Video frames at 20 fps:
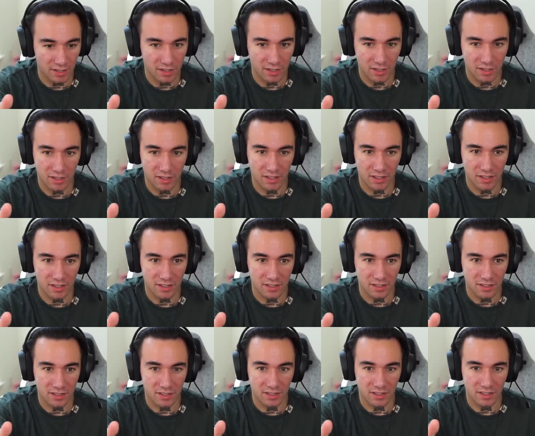
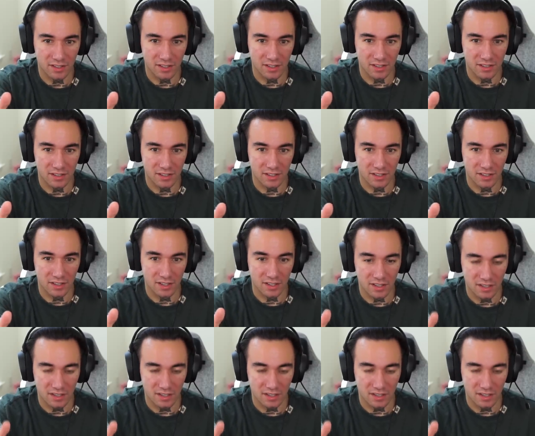(silence)